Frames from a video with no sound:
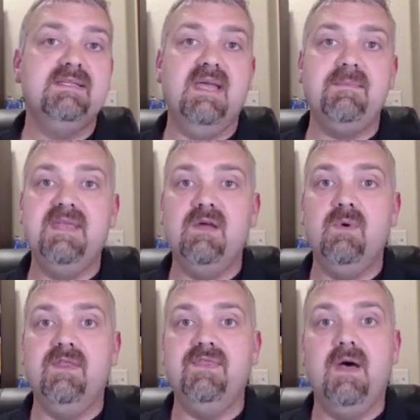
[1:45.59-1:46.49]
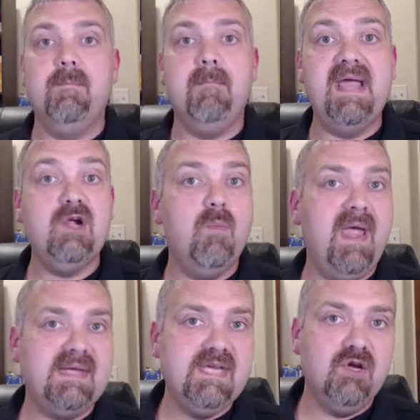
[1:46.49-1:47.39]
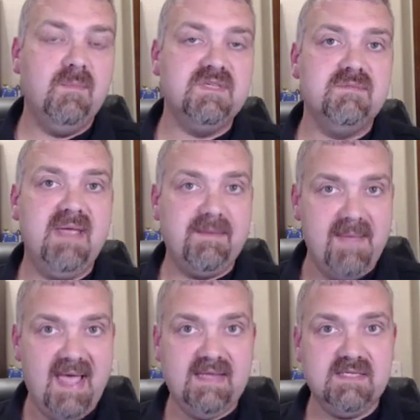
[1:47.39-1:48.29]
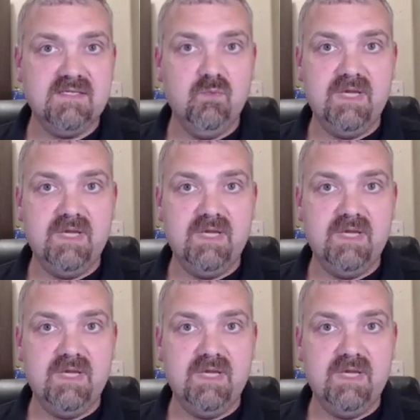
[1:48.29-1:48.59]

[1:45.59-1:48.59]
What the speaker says: Same thing with Mycobacterium smegmatis.